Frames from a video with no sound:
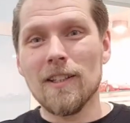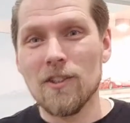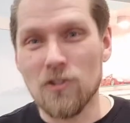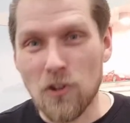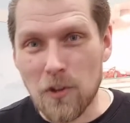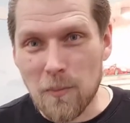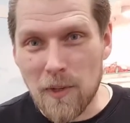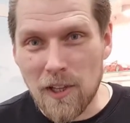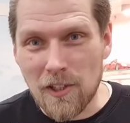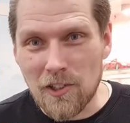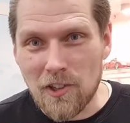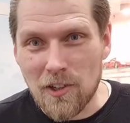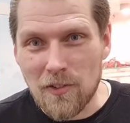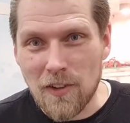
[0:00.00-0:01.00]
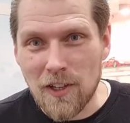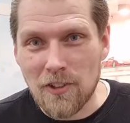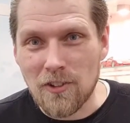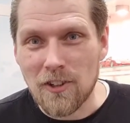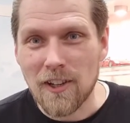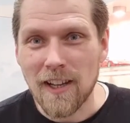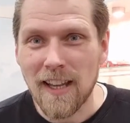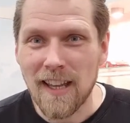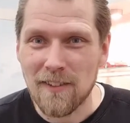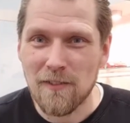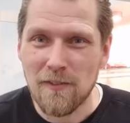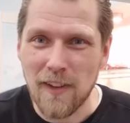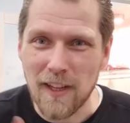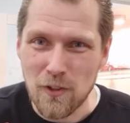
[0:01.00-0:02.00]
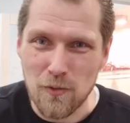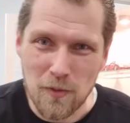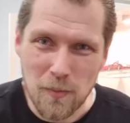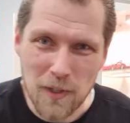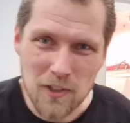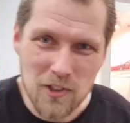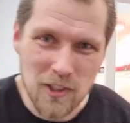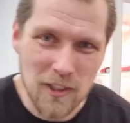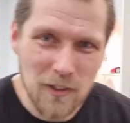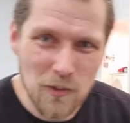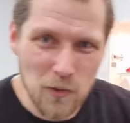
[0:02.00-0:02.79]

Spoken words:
Join me on this adventure, and thank you for watching.